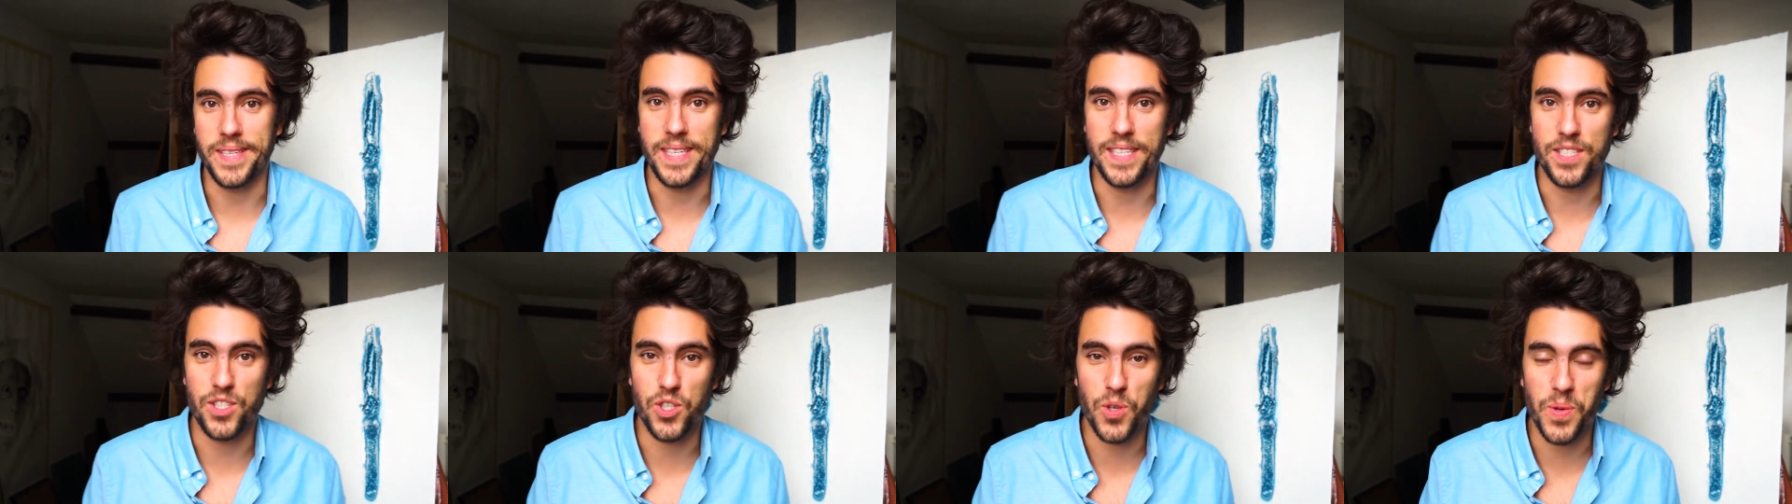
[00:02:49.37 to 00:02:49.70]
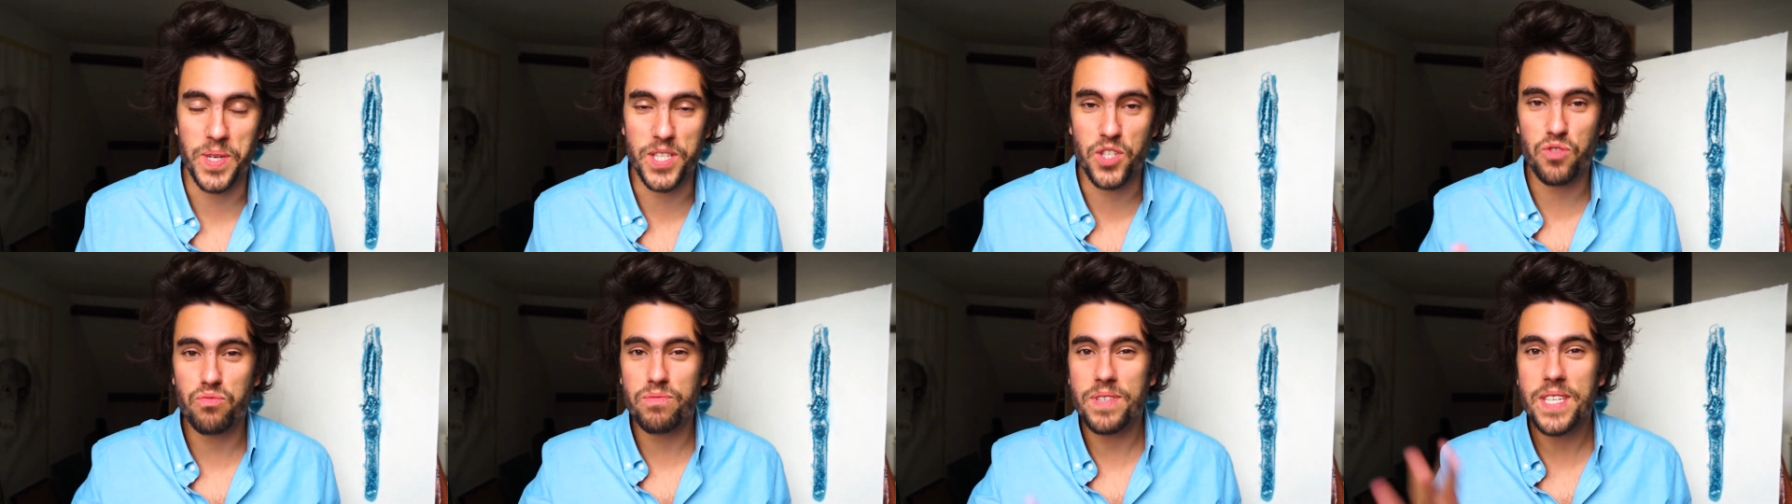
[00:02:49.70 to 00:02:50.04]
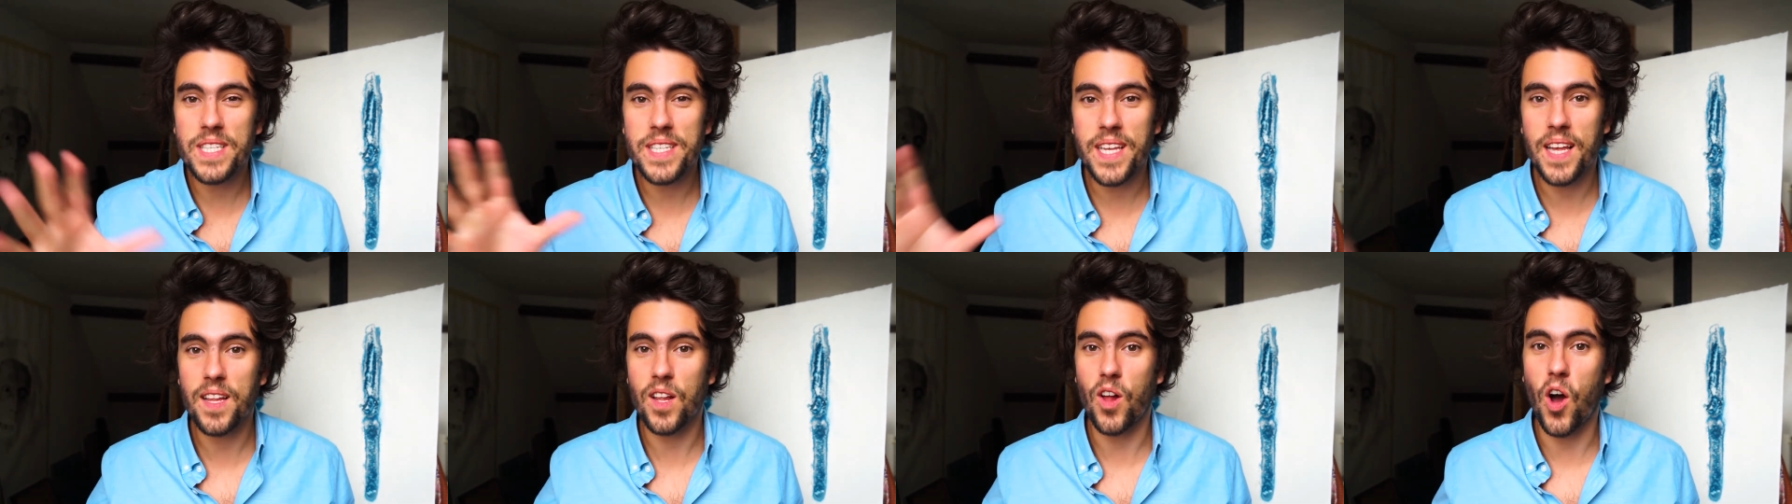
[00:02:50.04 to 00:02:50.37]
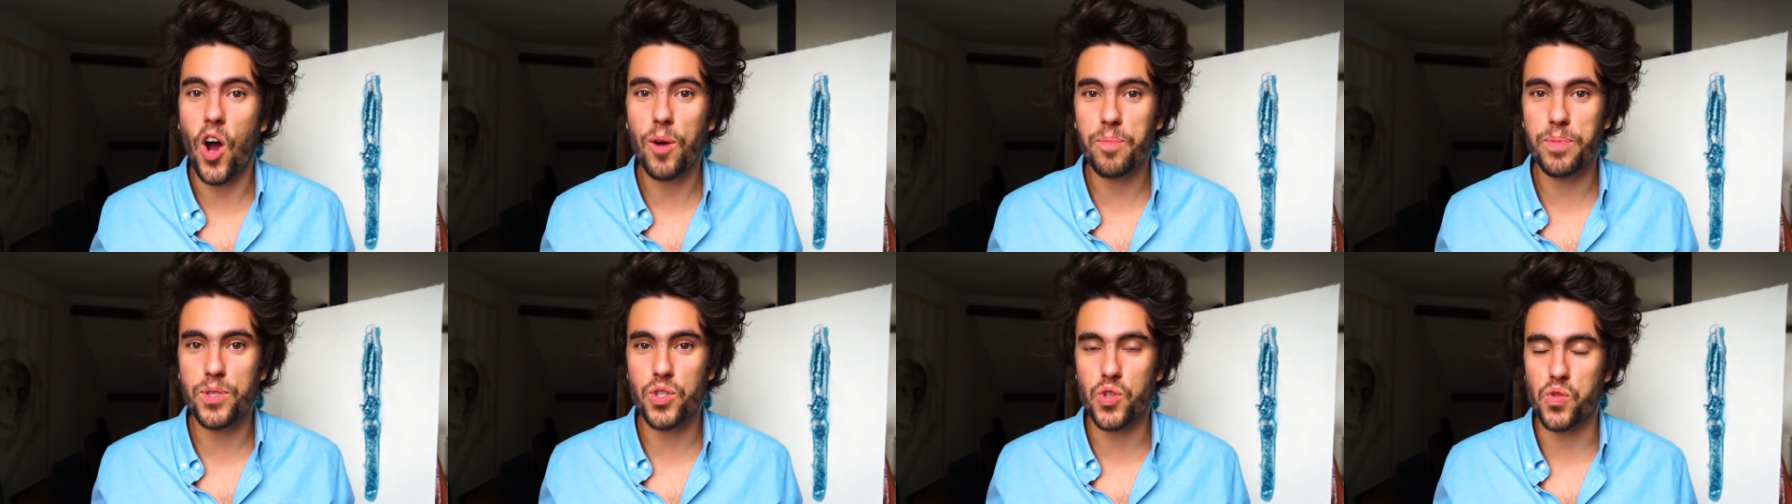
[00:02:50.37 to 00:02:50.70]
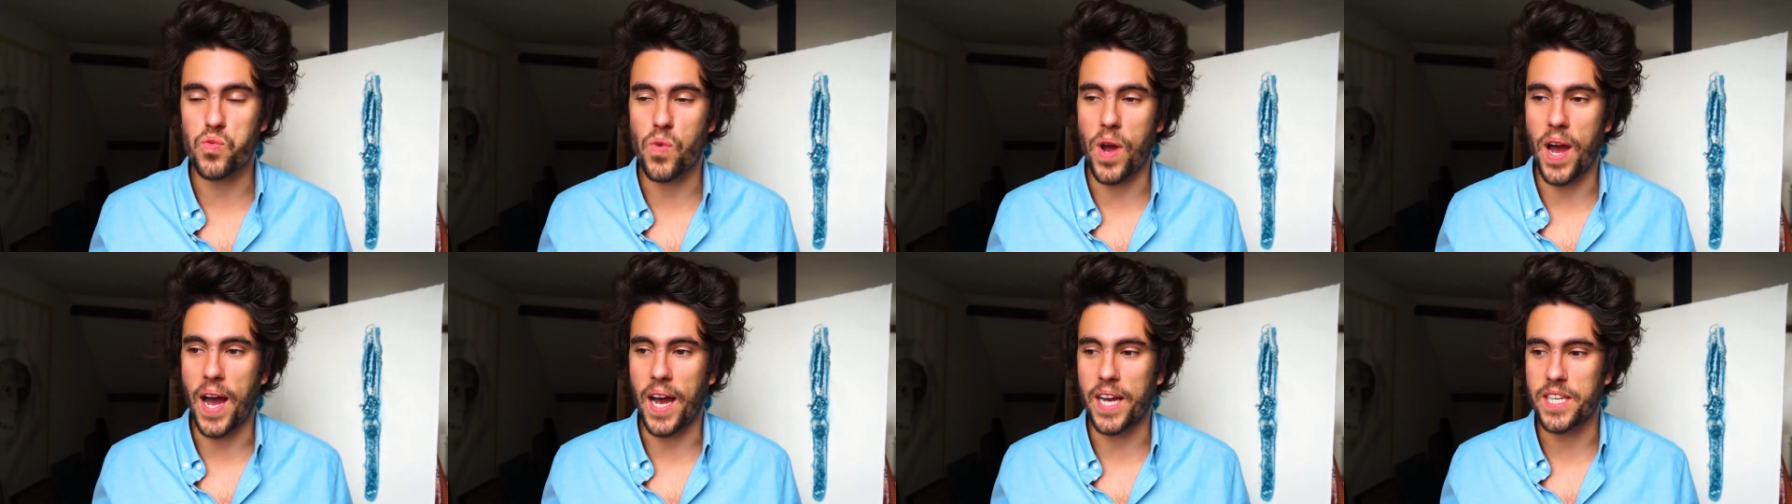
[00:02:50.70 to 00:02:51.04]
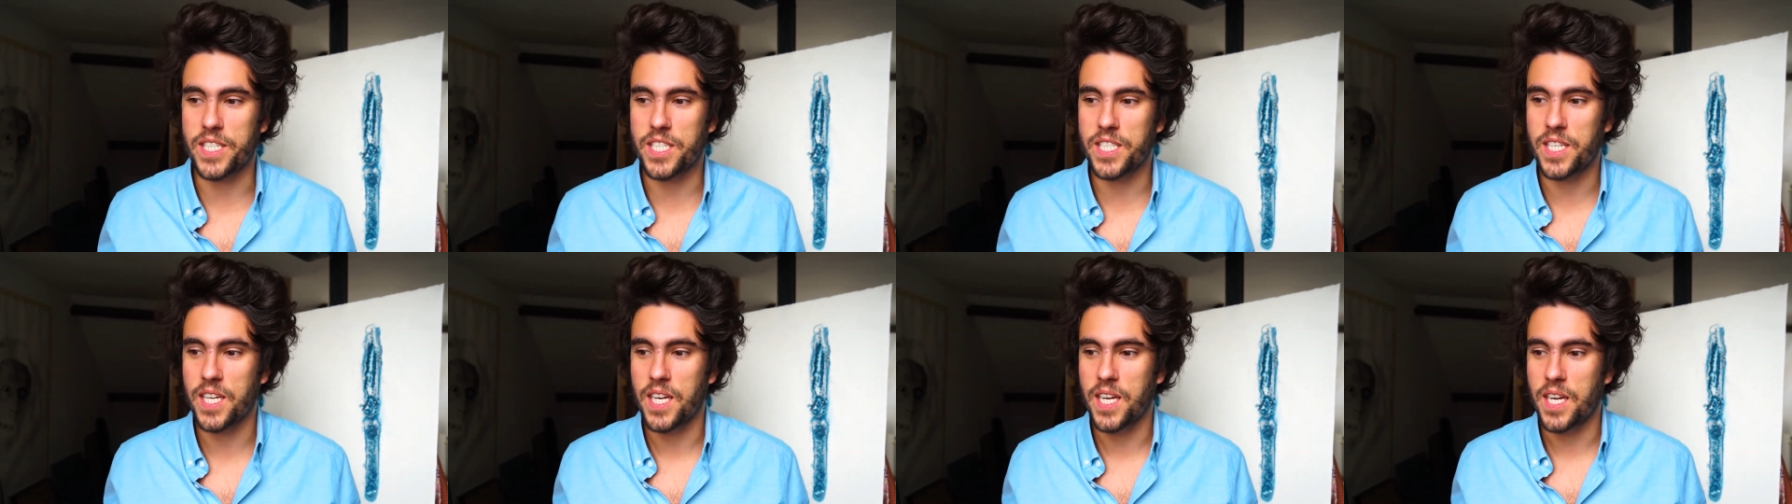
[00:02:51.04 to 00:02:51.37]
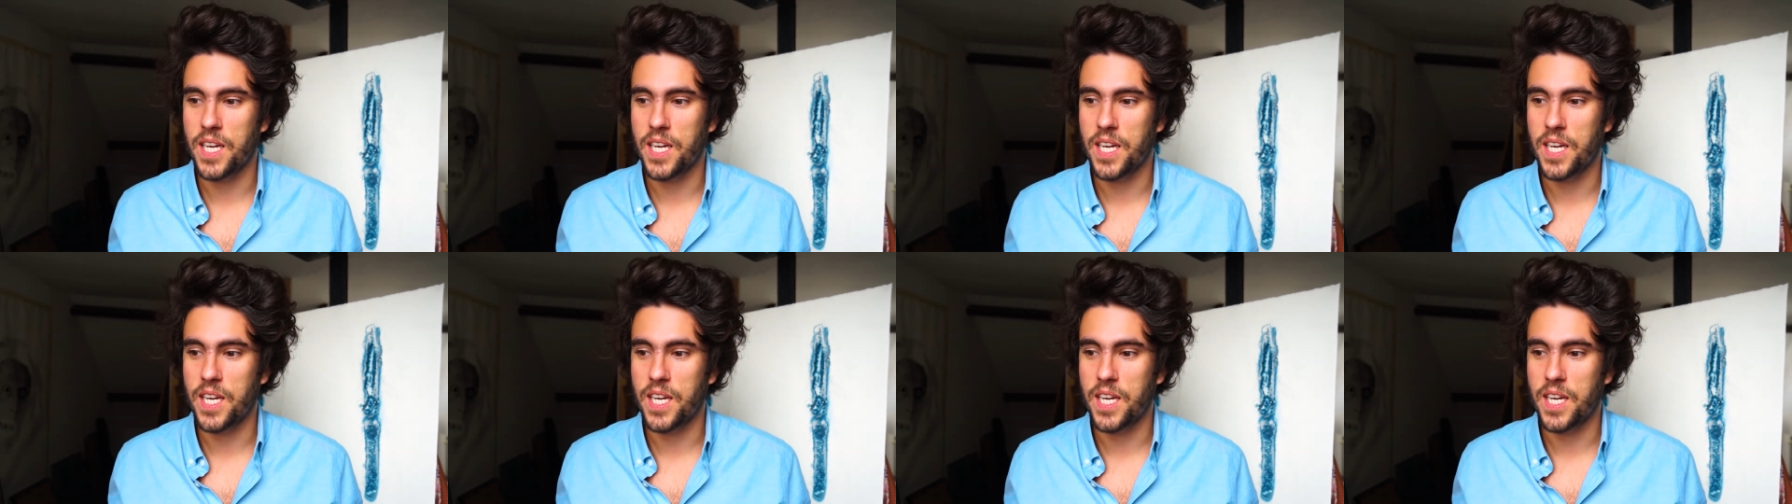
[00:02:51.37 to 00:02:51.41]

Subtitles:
And so it's retail arbitrage